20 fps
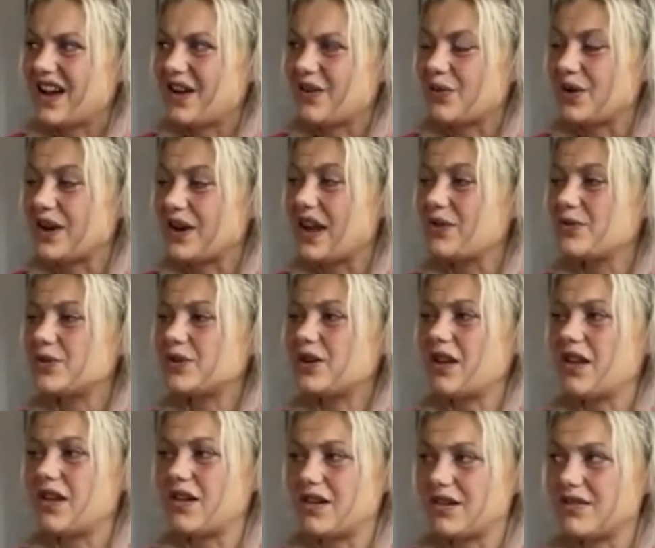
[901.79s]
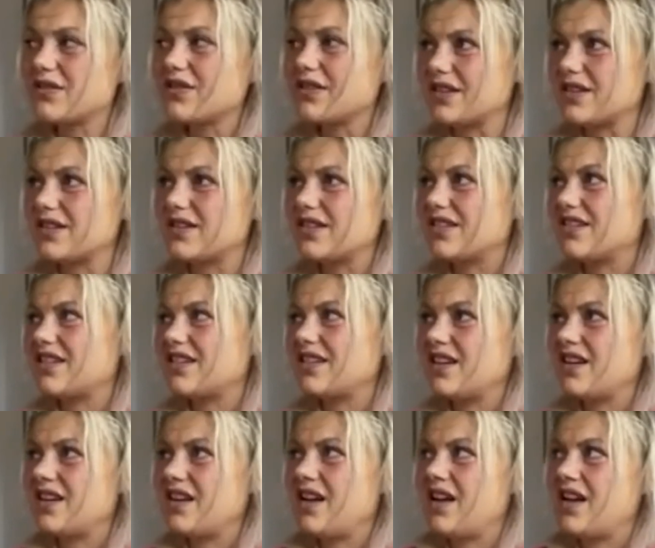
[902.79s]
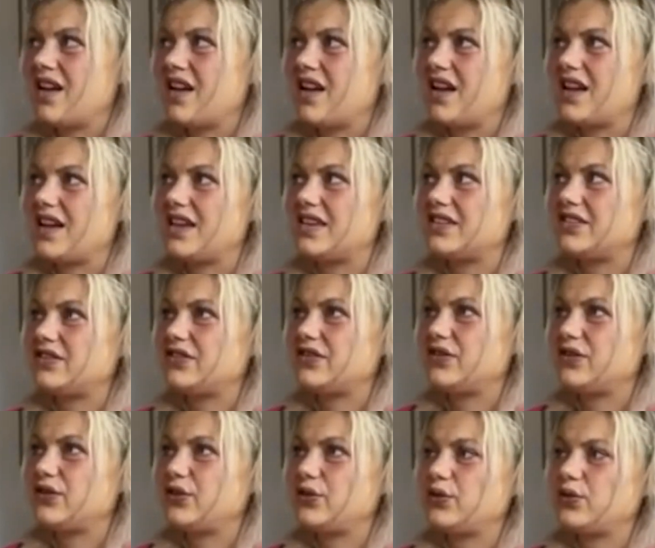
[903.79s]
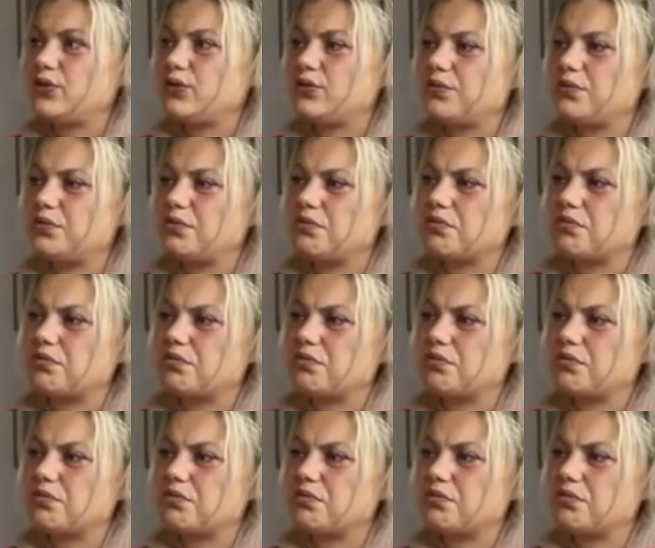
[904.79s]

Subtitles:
what I would love is to